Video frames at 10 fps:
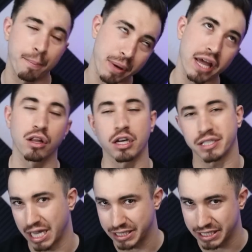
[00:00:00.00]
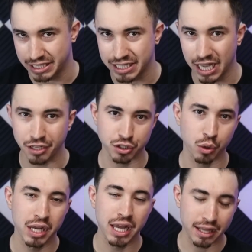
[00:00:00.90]
Pitt lost to NC State. So
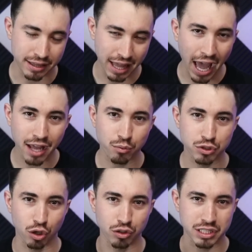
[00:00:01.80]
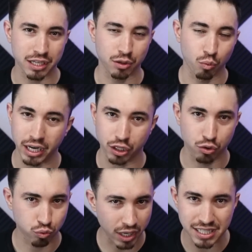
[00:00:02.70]
that results in what a
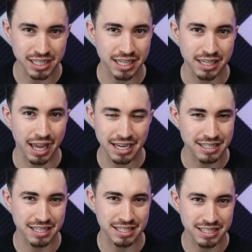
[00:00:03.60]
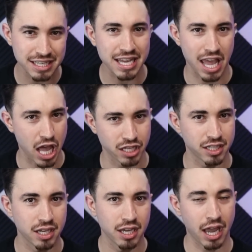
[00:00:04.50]
crazy ACC is
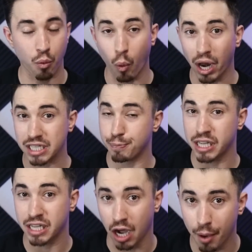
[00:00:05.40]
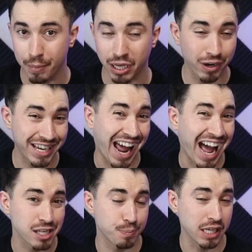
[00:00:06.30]
and what it's becoming, what it
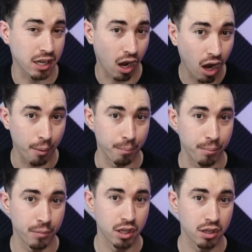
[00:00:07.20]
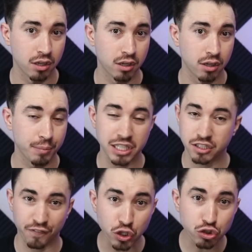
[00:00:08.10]
has become. Because
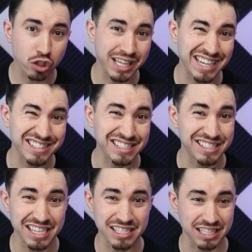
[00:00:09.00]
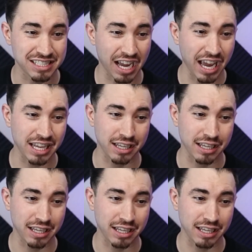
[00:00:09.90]
the future of the ACC is exciting.